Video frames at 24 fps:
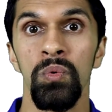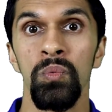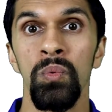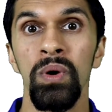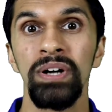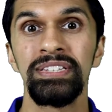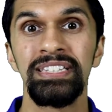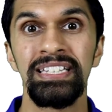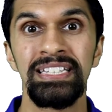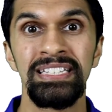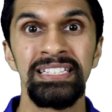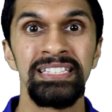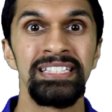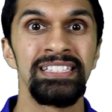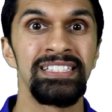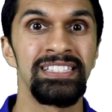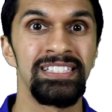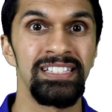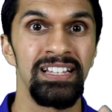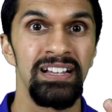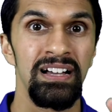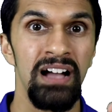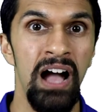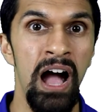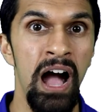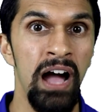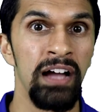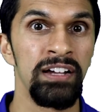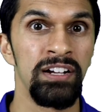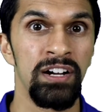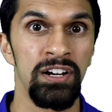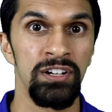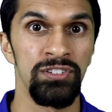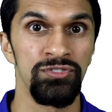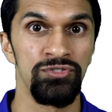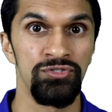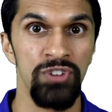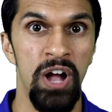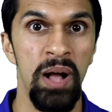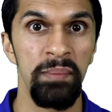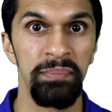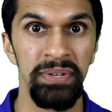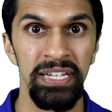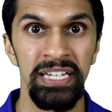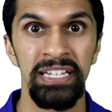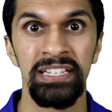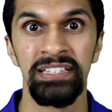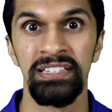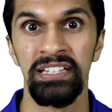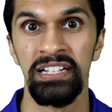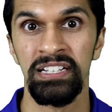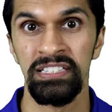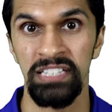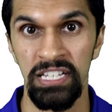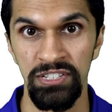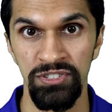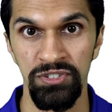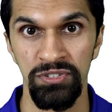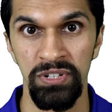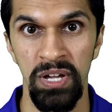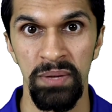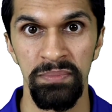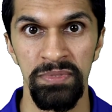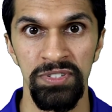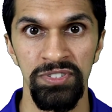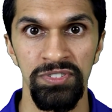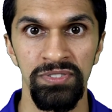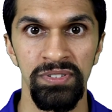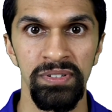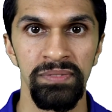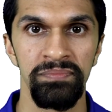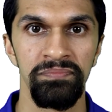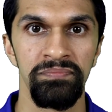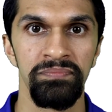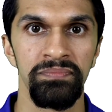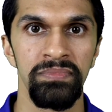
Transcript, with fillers: what is IR drop in electrochemistry?